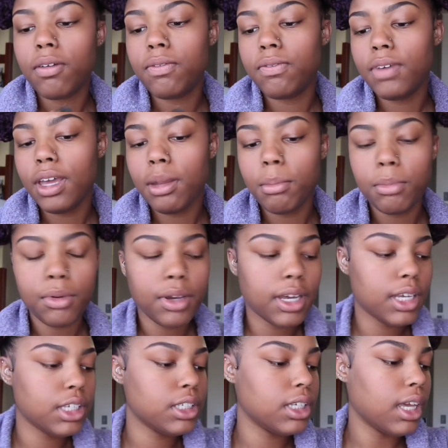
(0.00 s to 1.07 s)
fan
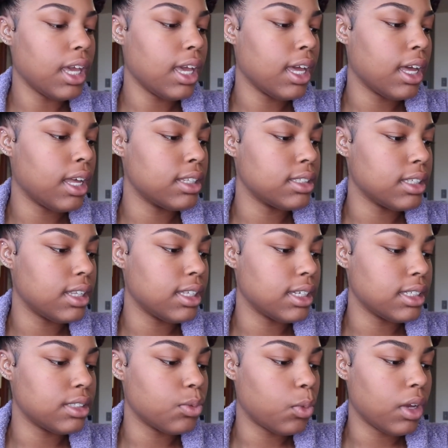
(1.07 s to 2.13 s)
brush and
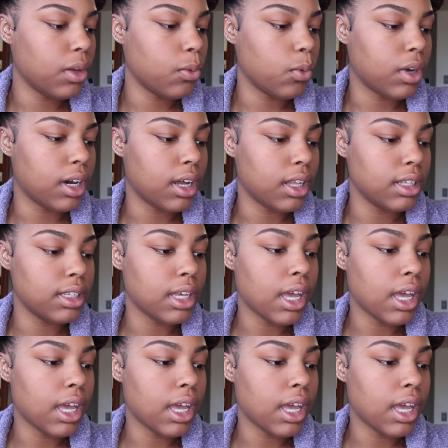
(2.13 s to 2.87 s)
this Wet n Wild